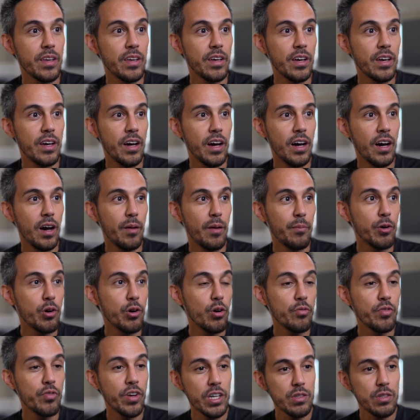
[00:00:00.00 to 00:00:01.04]
But cool,
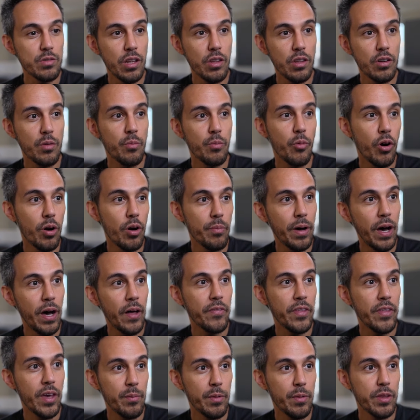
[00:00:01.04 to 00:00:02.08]
if you guys want to learn more about
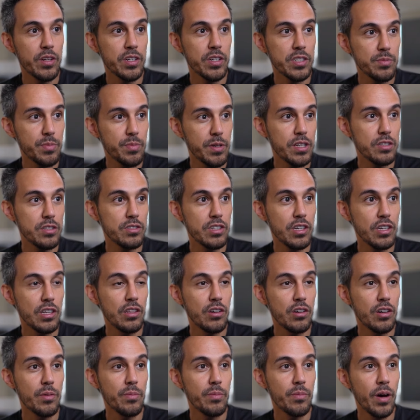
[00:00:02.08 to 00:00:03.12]
them and their experience, you can
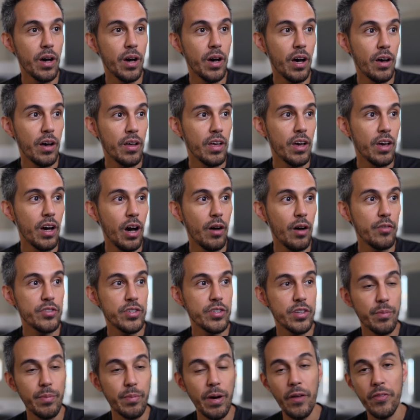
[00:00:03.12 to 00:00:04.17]
learn obviously
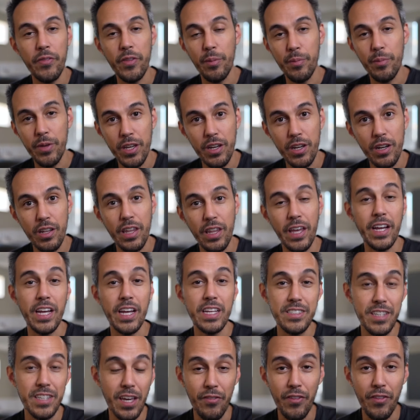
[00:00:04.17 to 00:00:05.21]
about them here. Like I
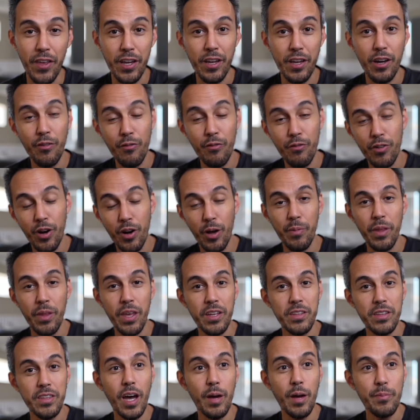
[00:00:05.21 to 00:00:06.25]
said, they come from
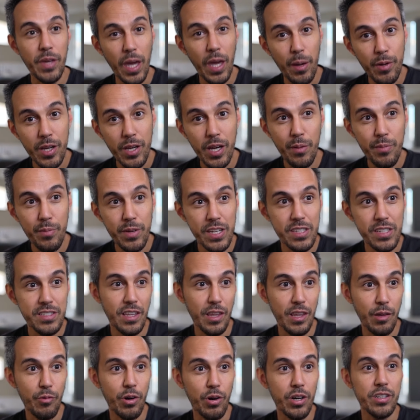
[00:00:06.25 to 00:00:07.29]
top gaming companies and
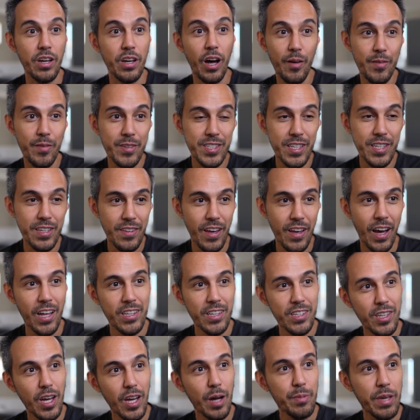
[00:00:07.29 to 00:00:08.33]
they work obviously on the
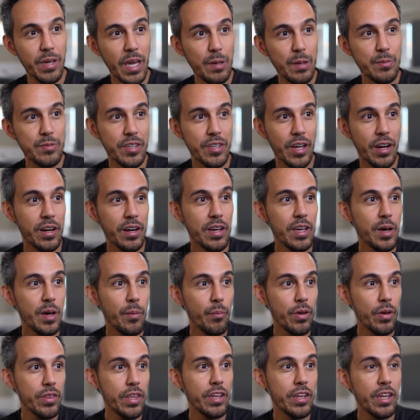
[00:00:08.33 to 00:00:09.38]
top games there.
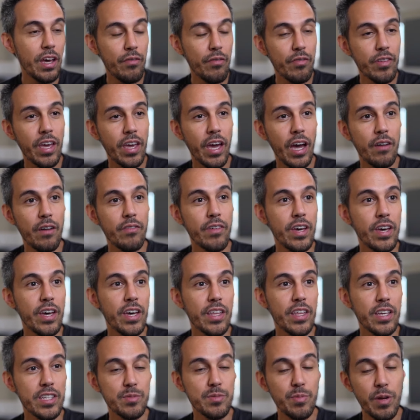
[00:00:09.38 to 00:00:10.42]
But they definitely have
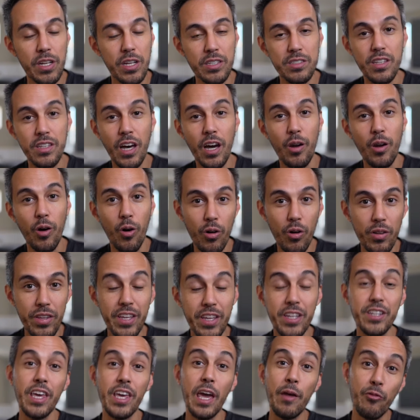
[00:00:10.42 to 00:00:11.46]
experience not only
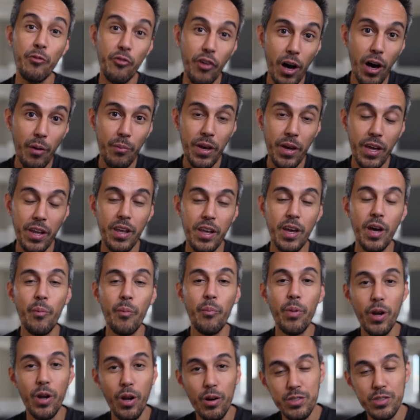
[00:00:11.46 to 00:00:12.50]
in game development,
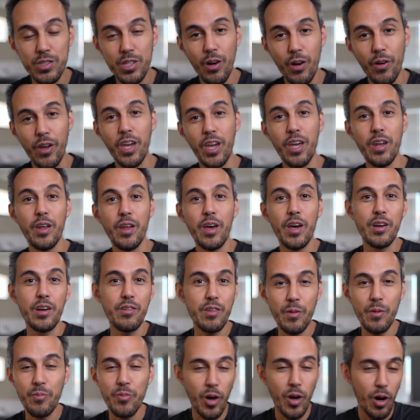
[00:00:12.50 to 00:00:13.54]
but also in
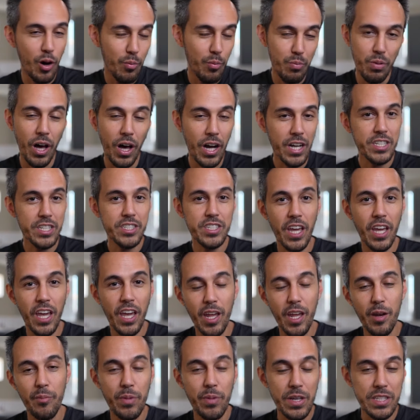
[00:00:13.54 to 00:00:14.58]
crypto,
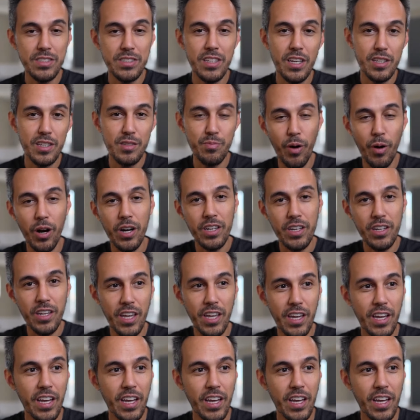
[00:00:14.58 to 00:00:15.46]
blockchain, business, marketing.